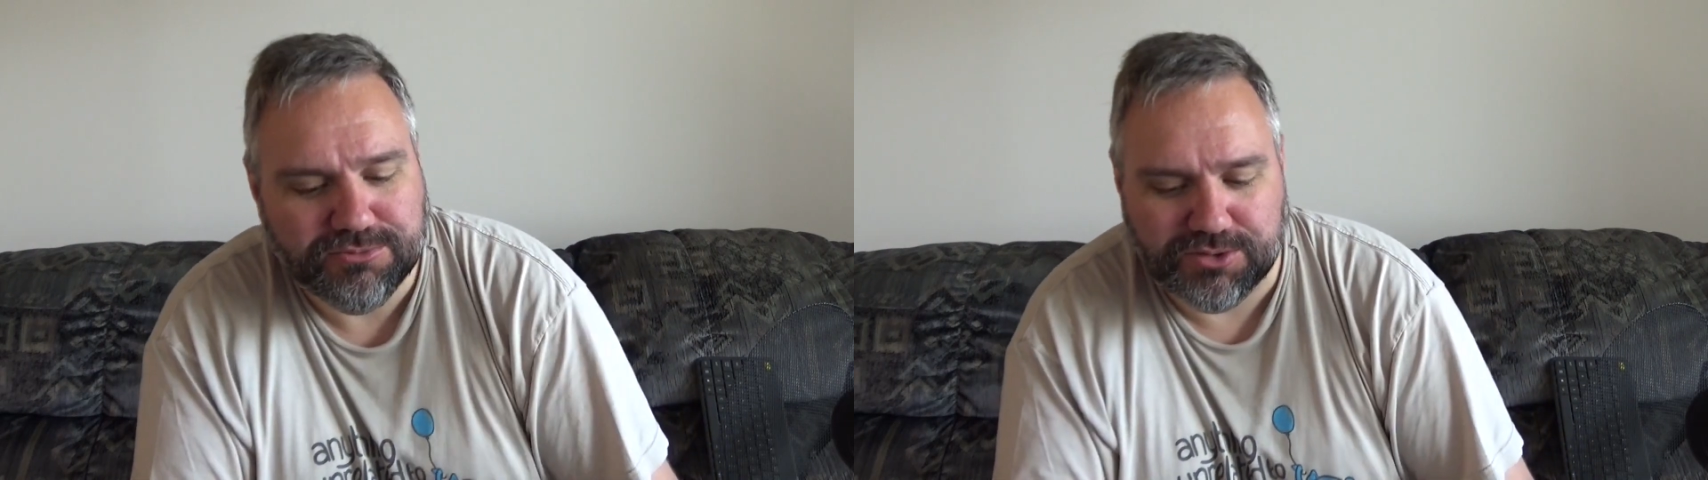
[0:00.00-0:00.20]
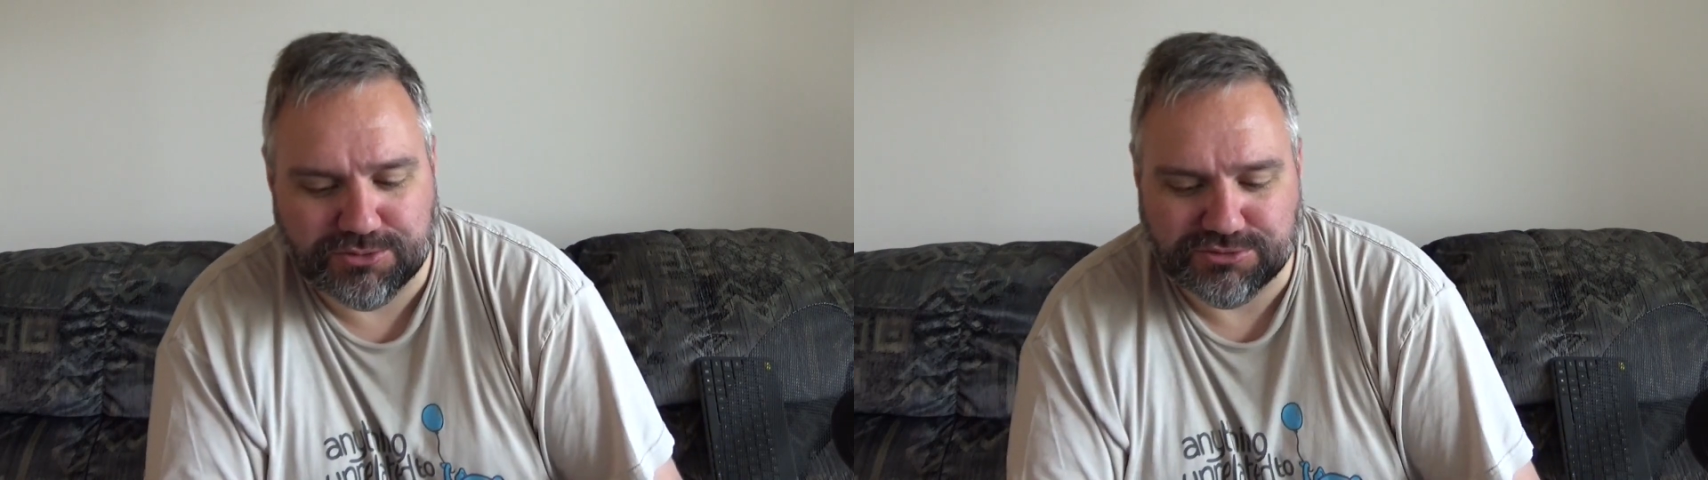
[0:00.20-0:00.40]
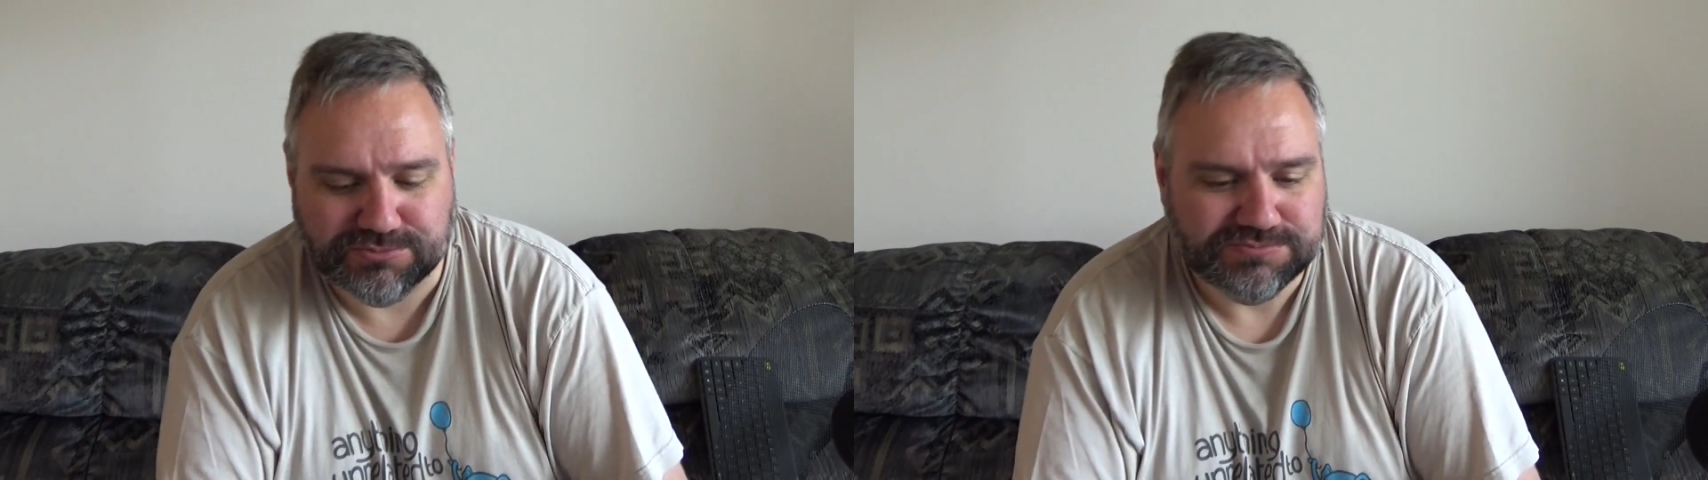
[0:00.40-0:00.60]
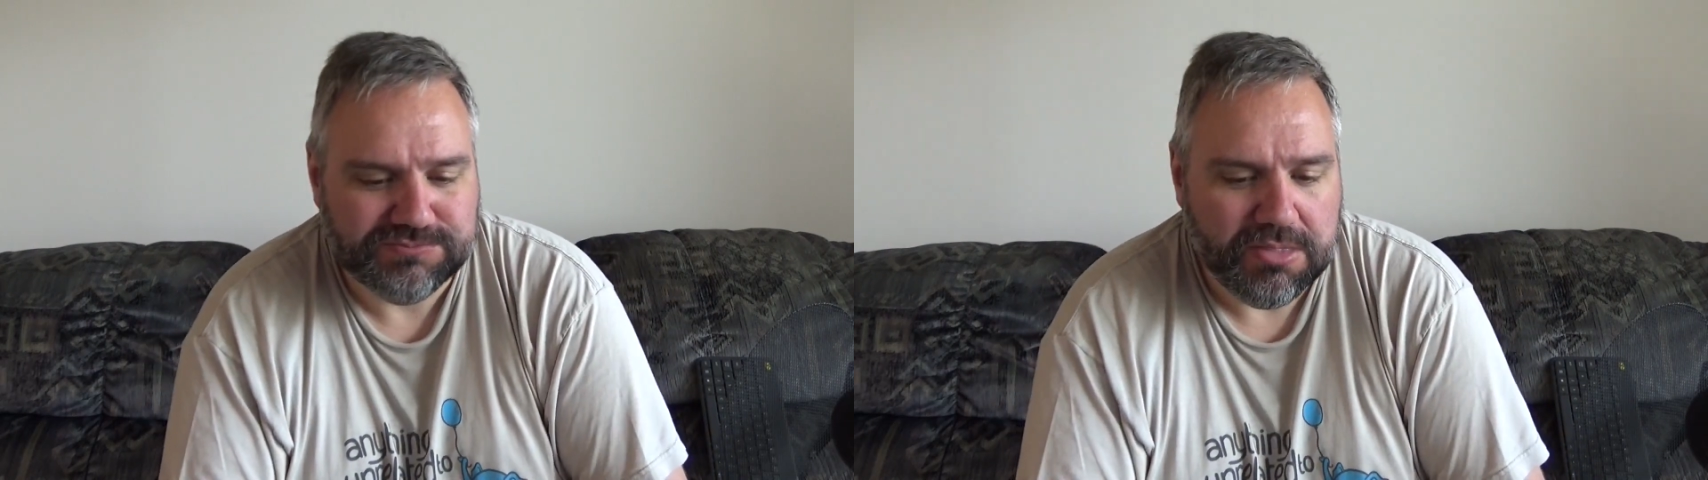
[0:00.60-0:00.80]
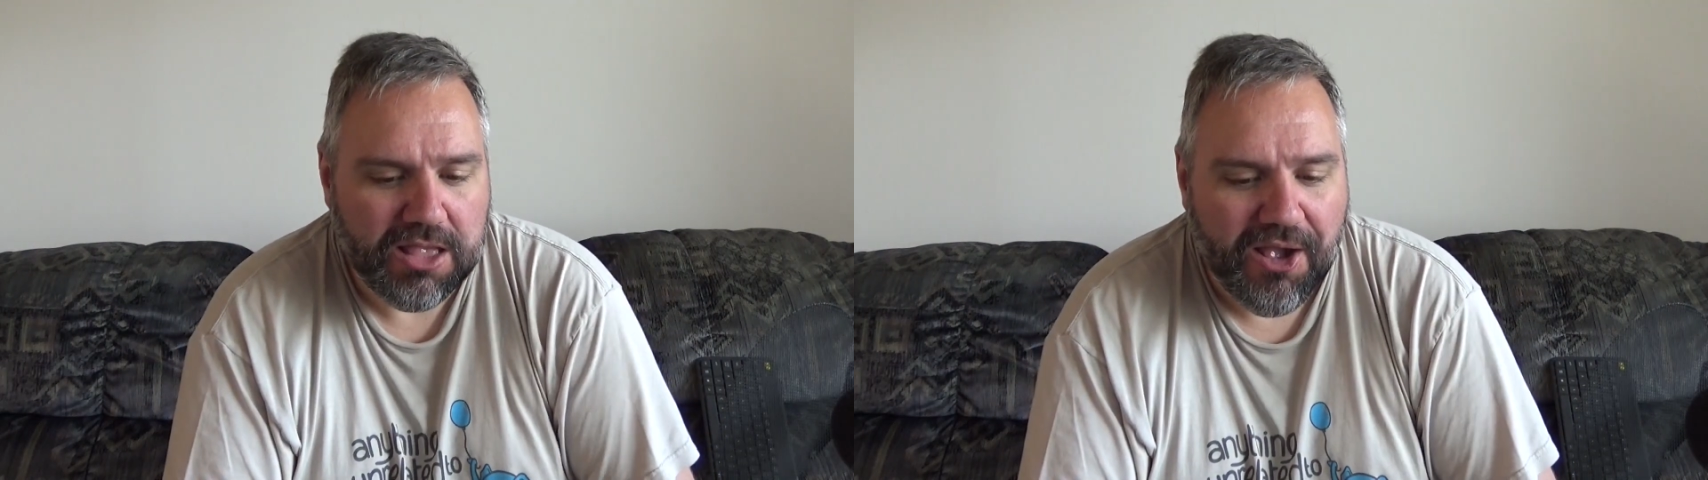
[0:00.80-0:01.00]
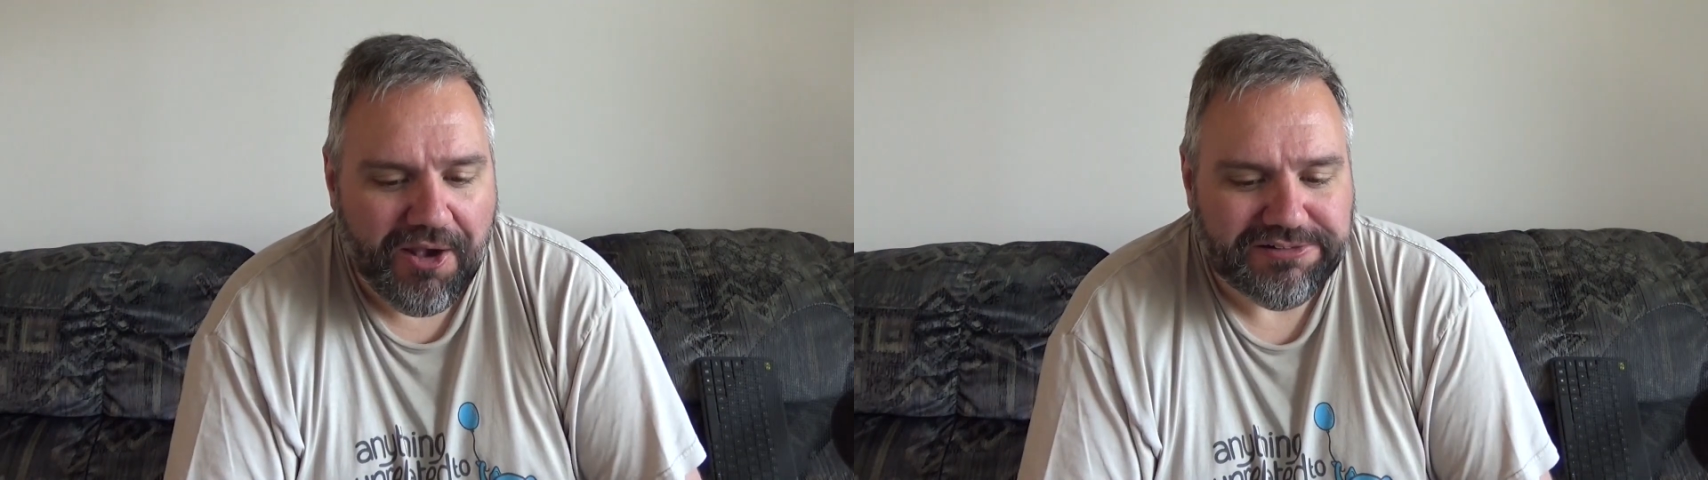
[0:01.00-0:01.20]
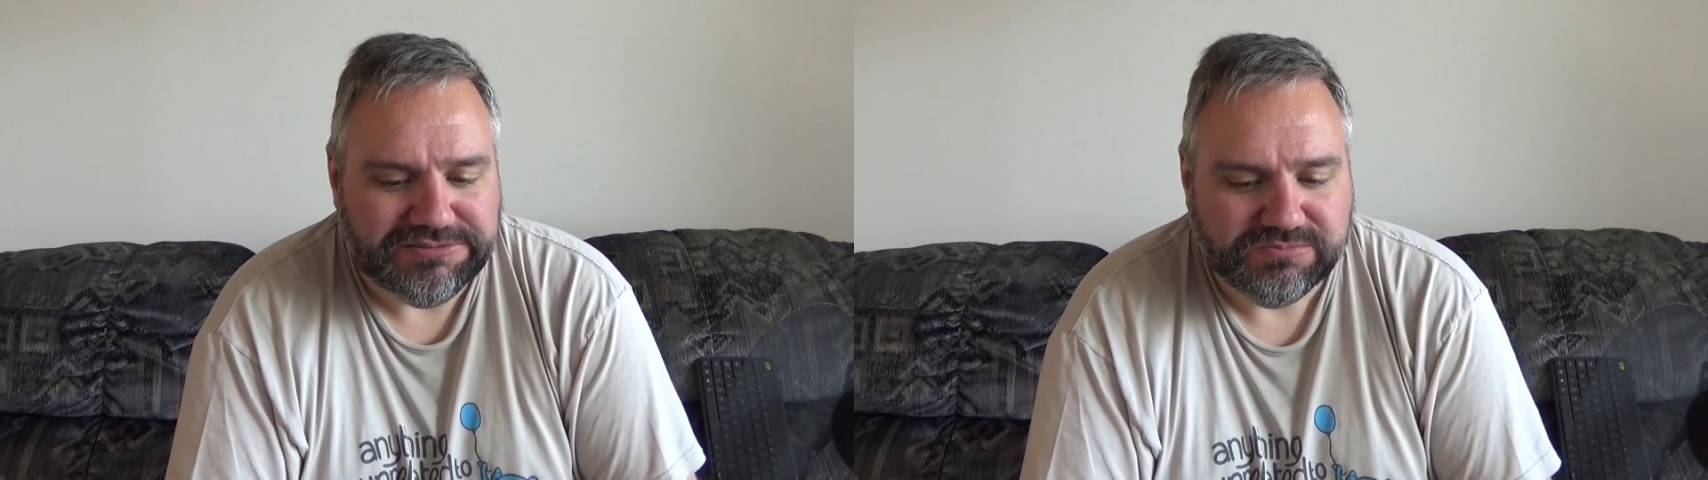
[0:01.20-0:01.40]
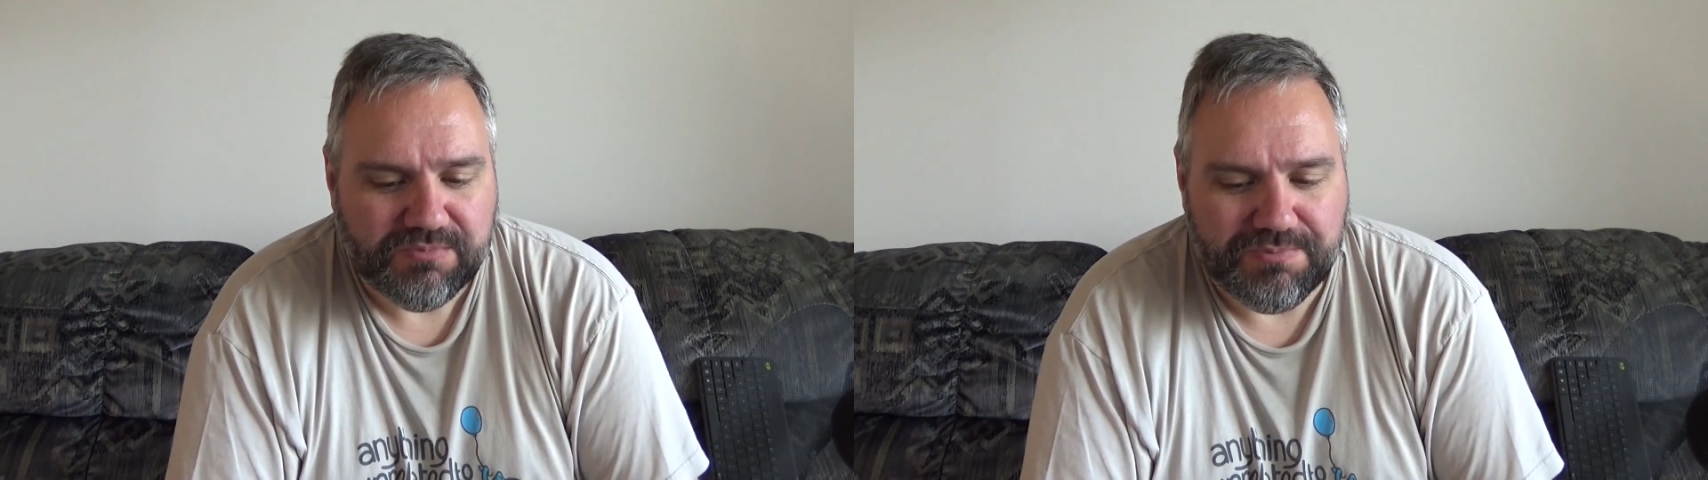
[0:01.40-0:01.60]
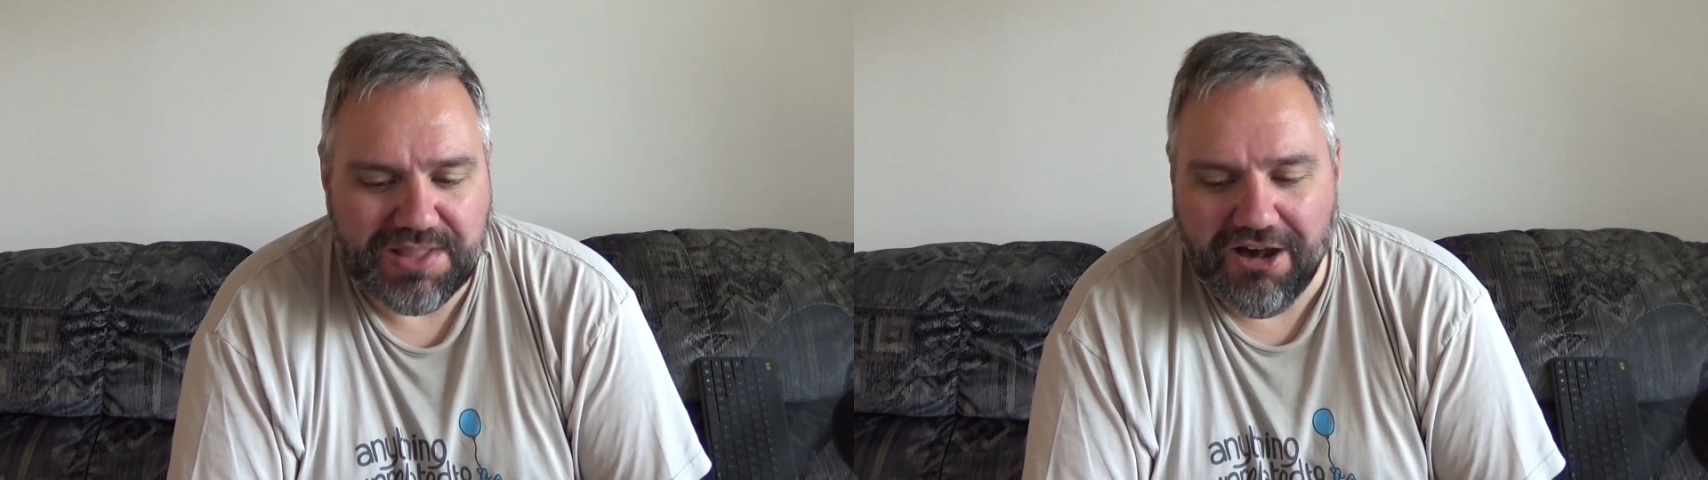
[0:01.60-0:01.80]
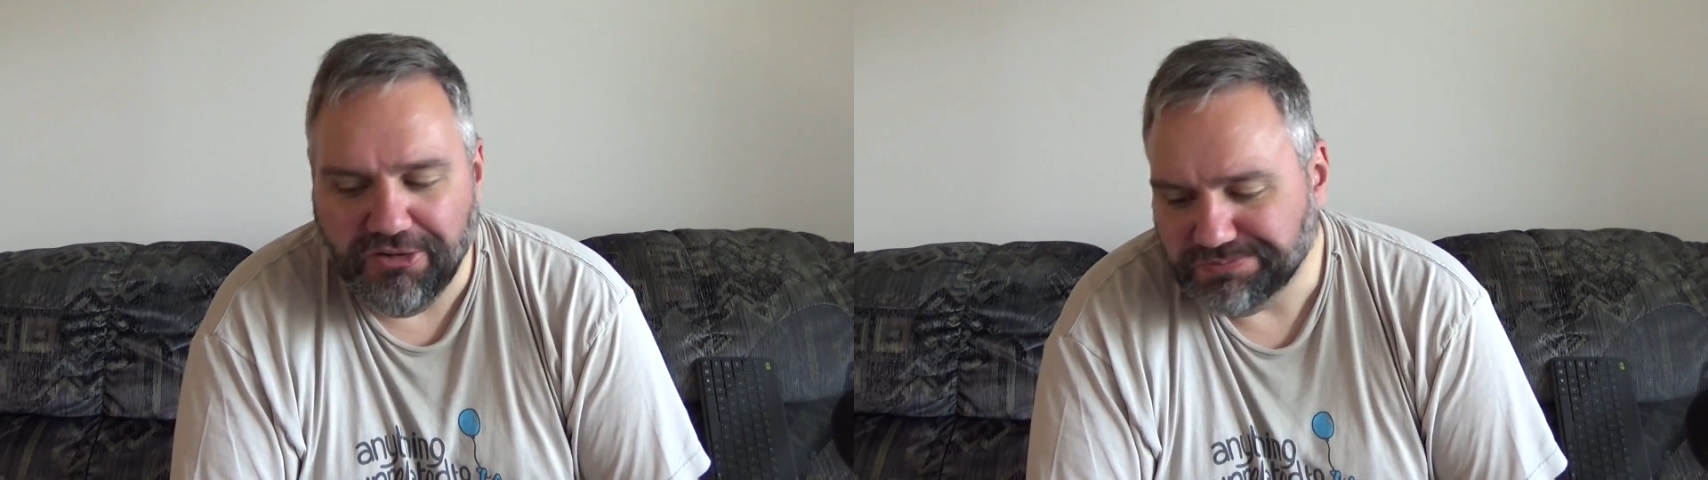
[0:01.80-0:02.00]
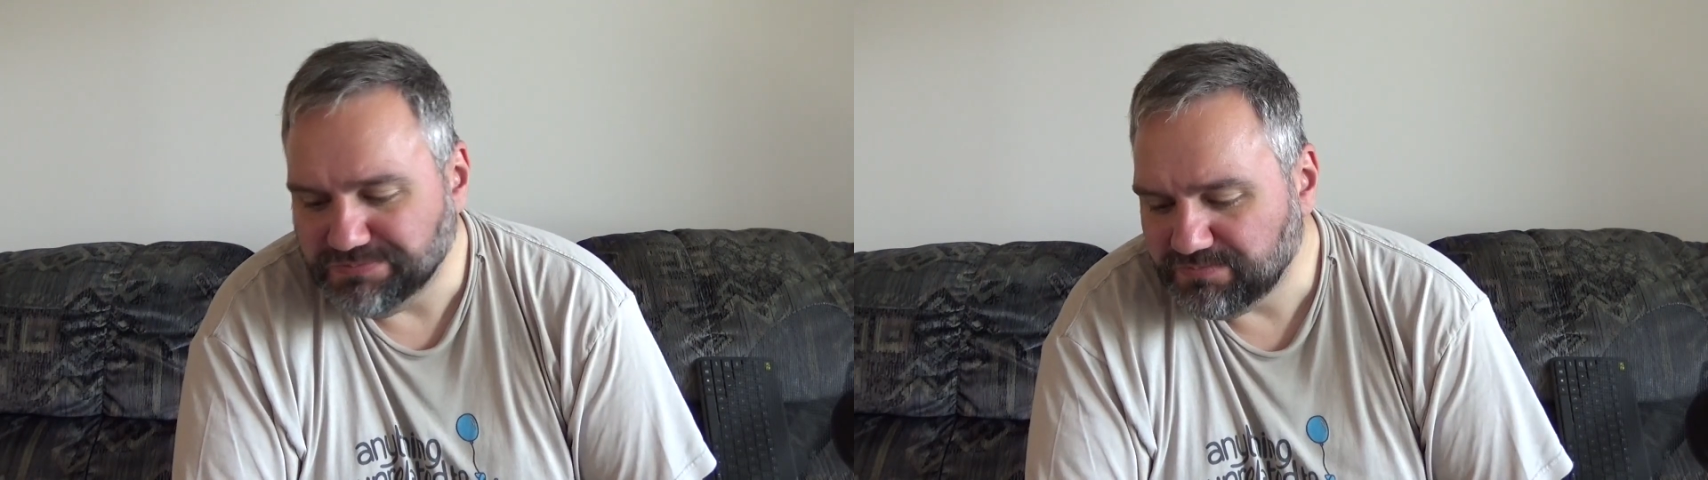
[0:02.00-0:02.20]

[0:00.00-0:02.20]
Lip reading: knows? Now,